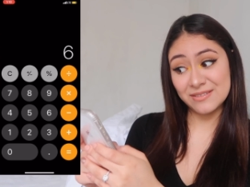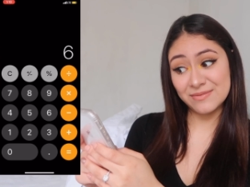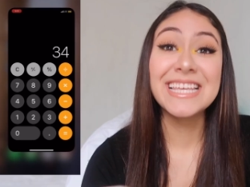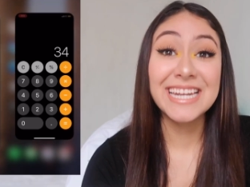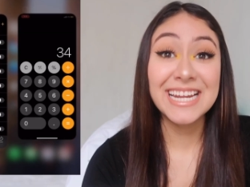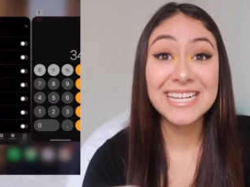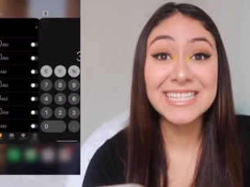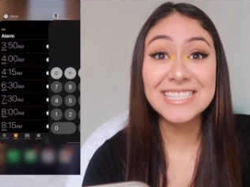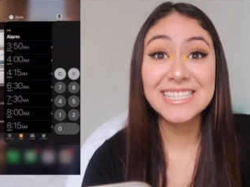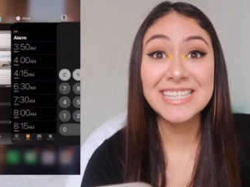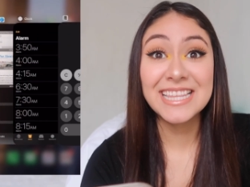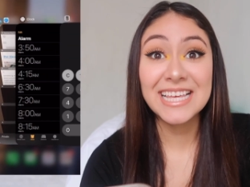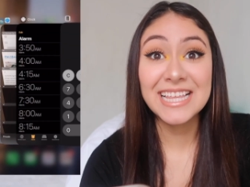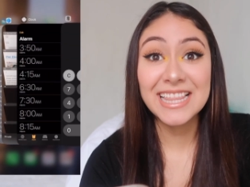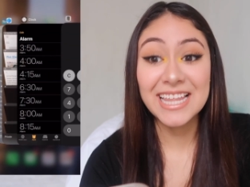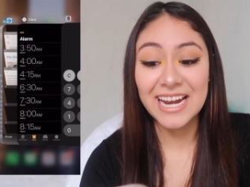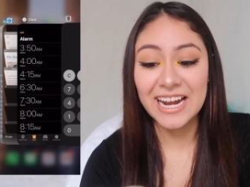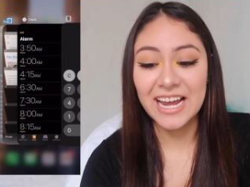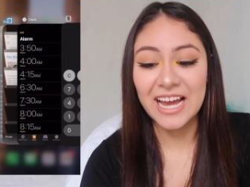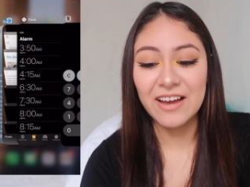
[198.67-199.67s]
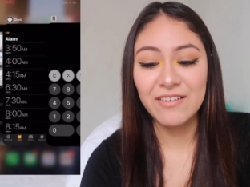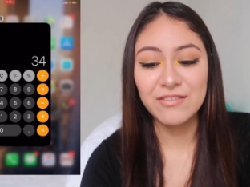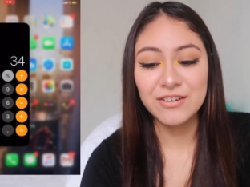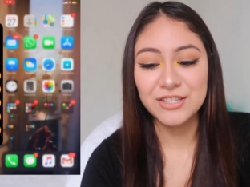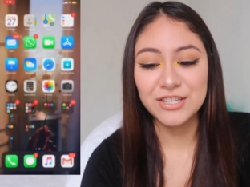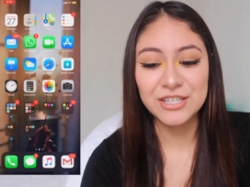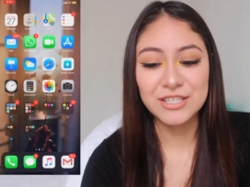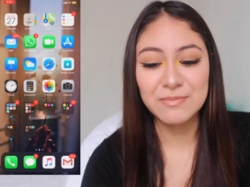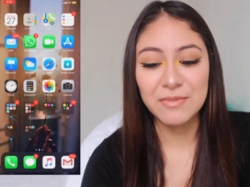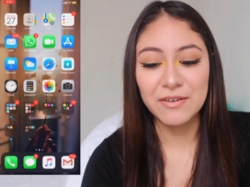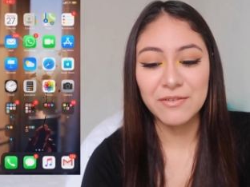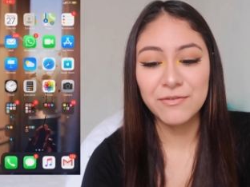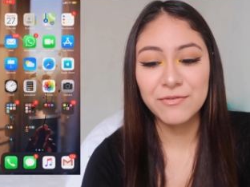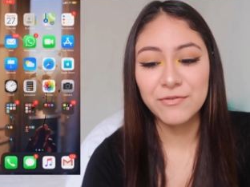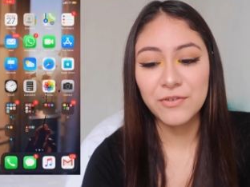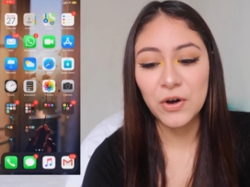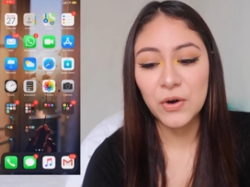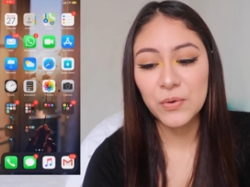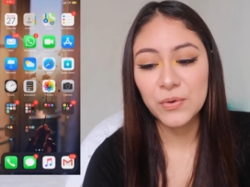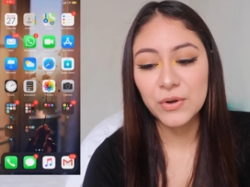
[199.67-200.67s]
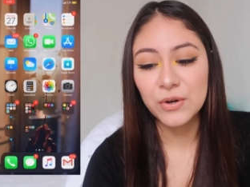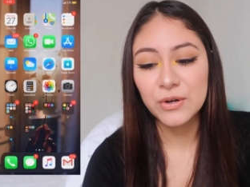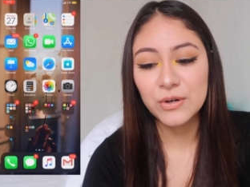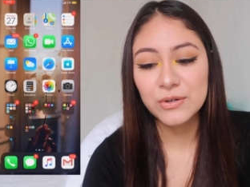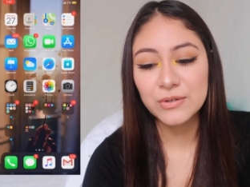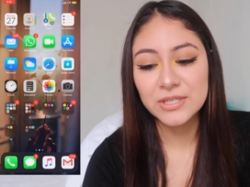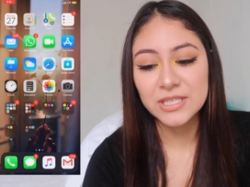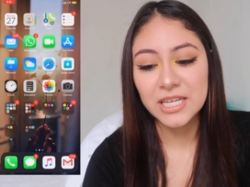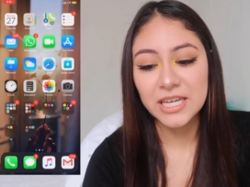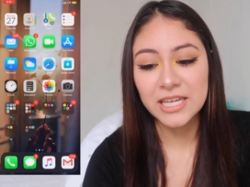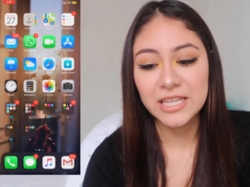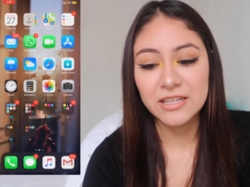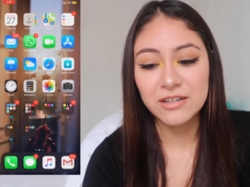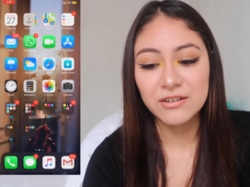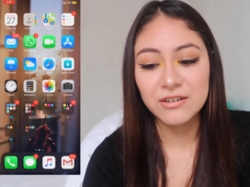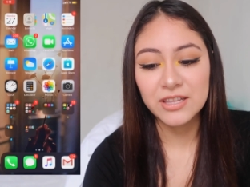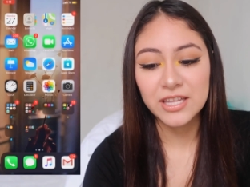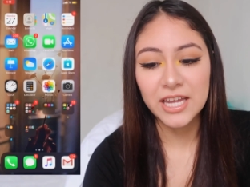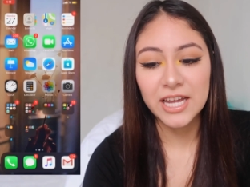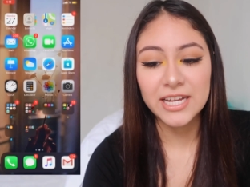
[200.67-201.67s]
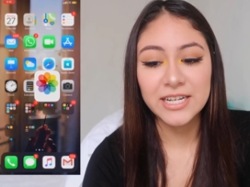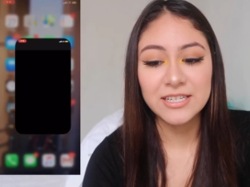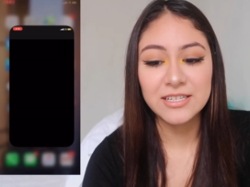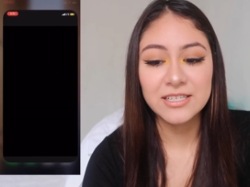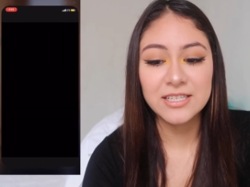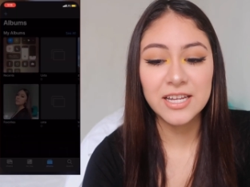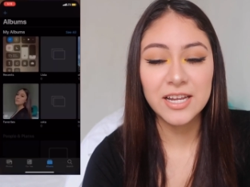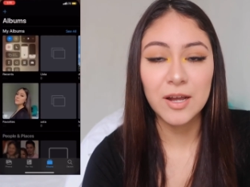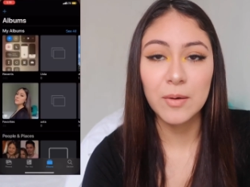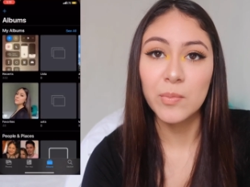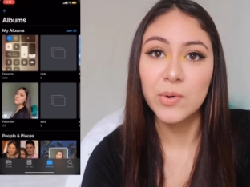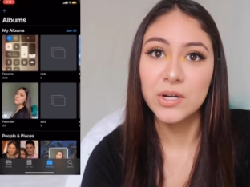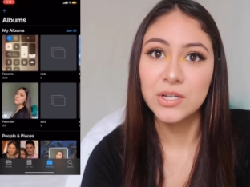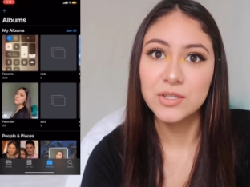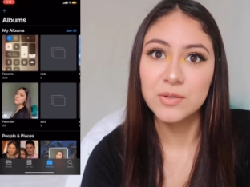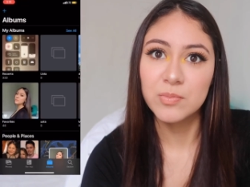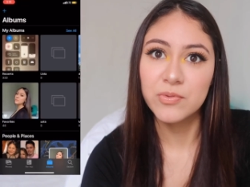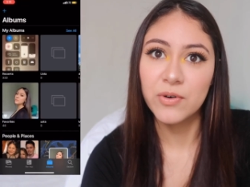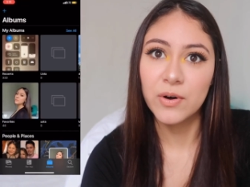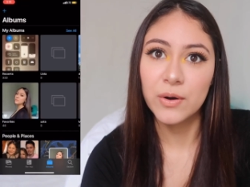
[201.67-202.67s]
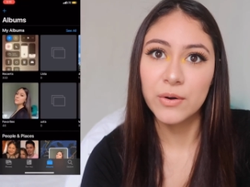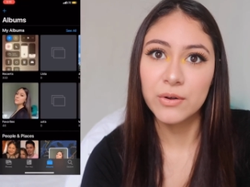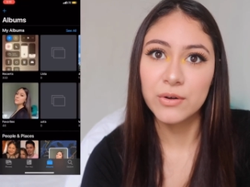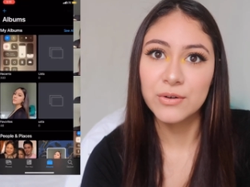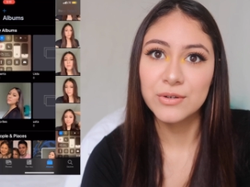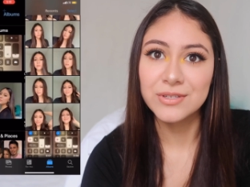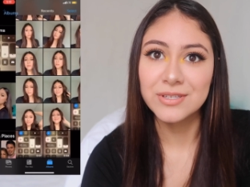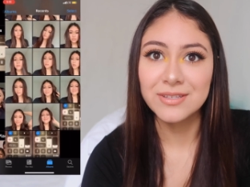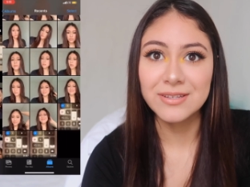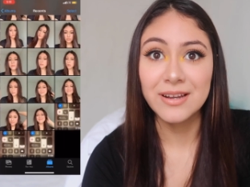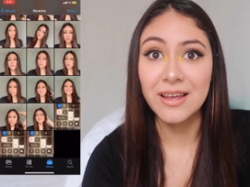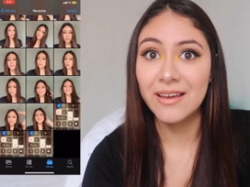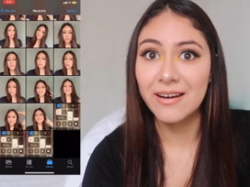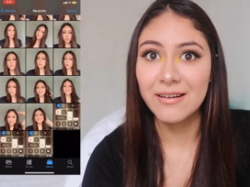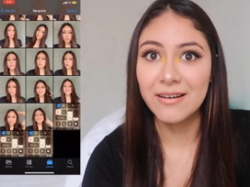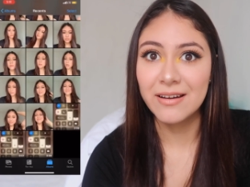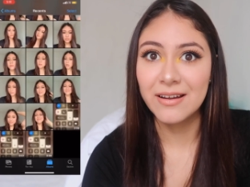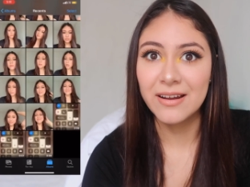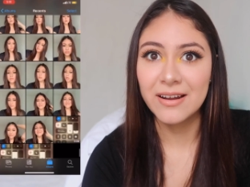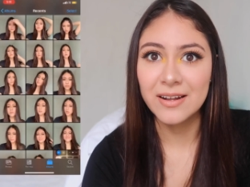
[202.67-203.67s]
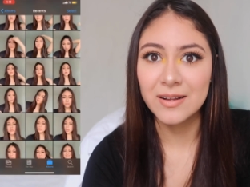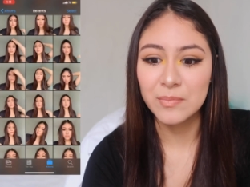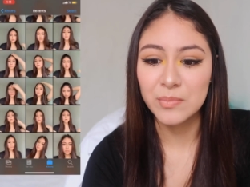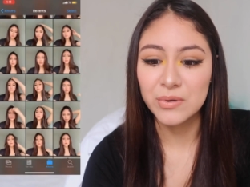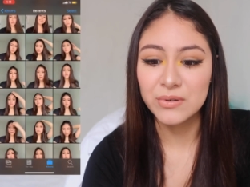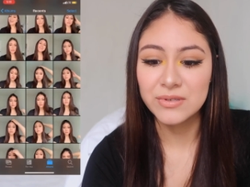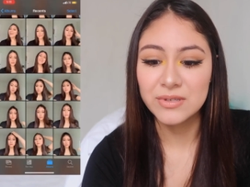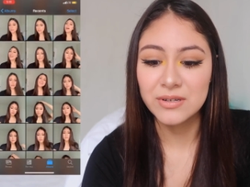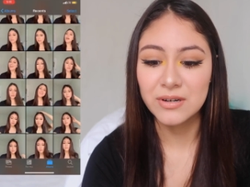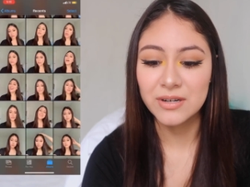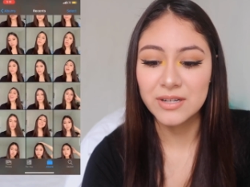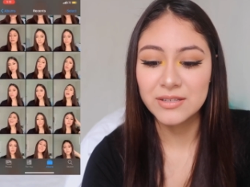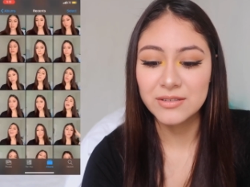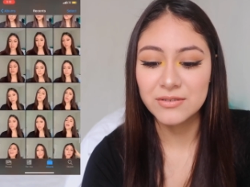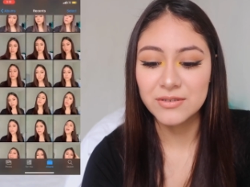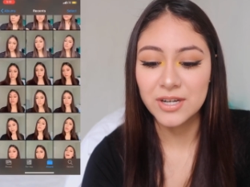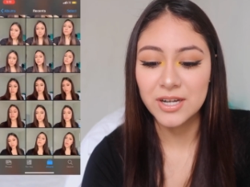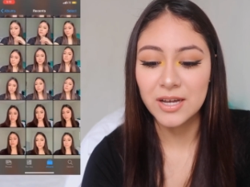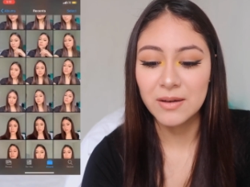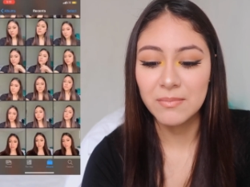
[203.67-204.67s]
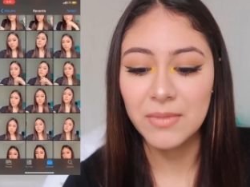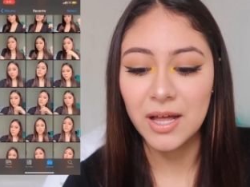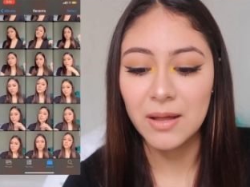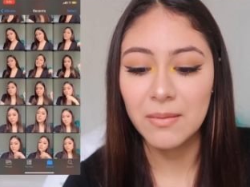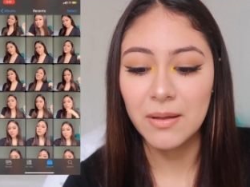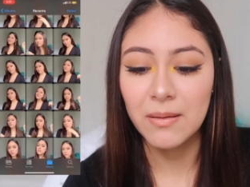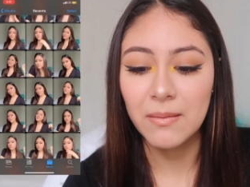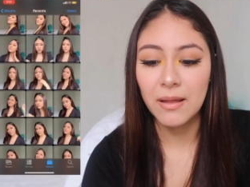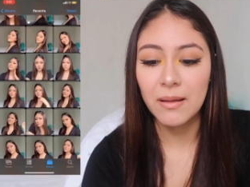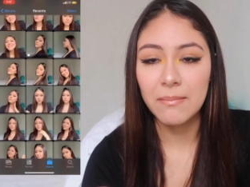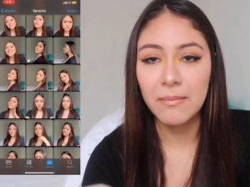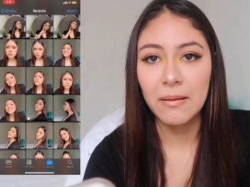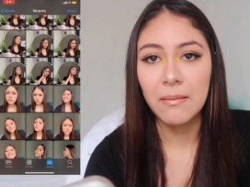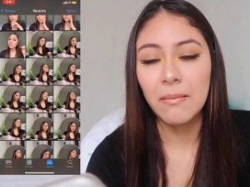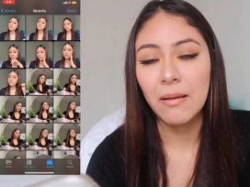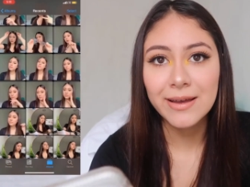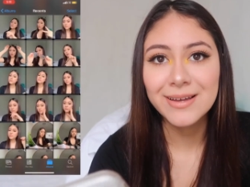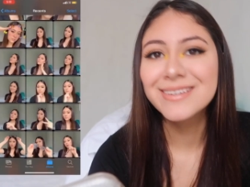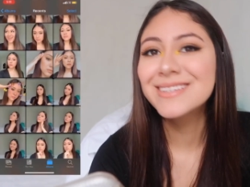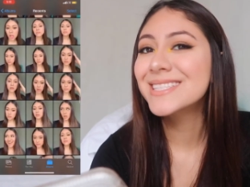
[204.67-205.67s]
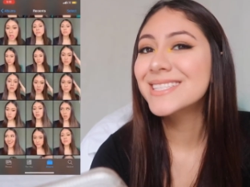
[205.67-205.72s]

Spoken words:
The next thing that I have is just my photos. Like literally I just take a bunch of photos and then edit it and then post it on Instagram, blah blah blah blah blah.